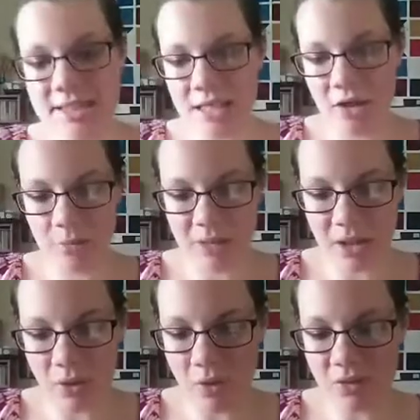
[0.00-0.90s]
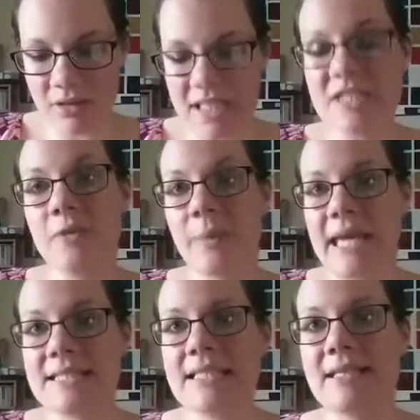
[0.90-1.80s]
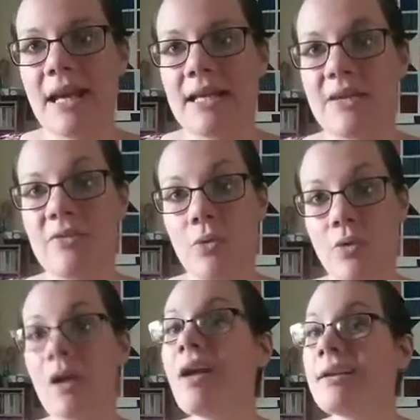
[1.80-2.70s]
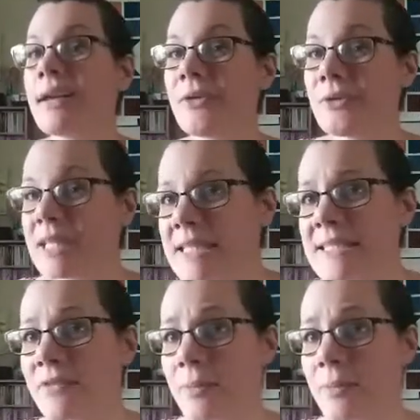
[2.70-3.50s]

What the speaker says: terribly old, it's from 1894. Not only is it from